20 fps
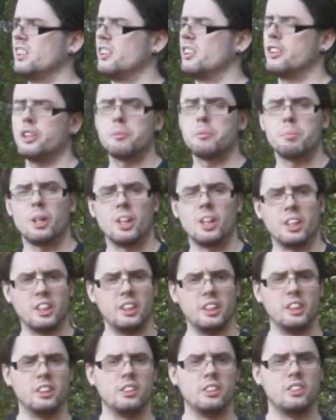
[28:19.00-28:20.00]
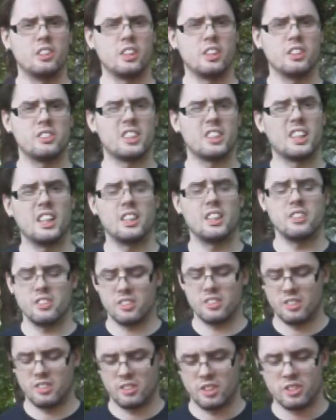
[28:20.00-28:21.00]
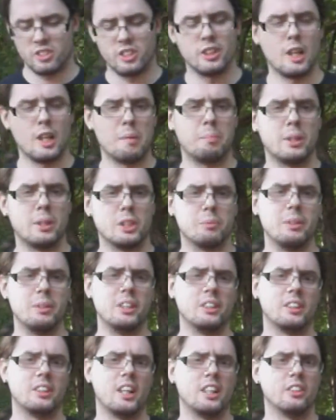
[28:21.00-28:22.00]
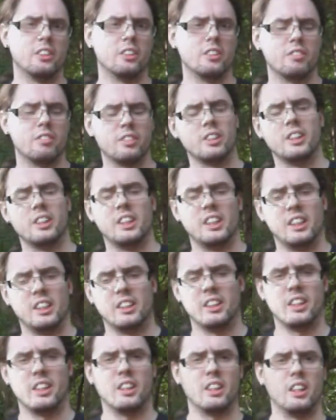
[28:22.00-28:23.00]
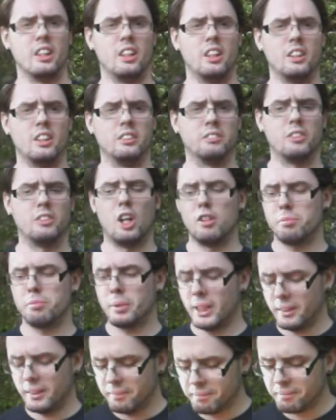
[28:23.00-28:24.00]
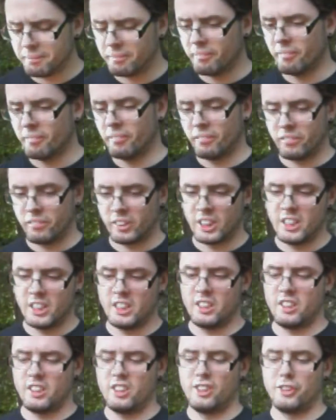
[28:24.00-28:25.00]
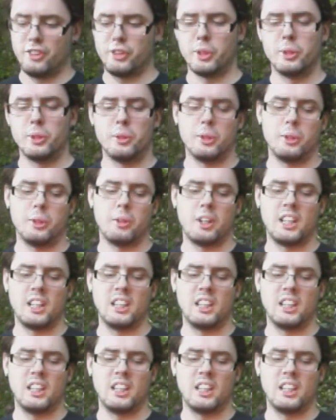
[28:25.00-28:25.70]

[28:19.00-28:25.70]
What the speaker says: third-party darts, I guess, because they're not Buzzbee and they're not NERF. They're off-brand. So,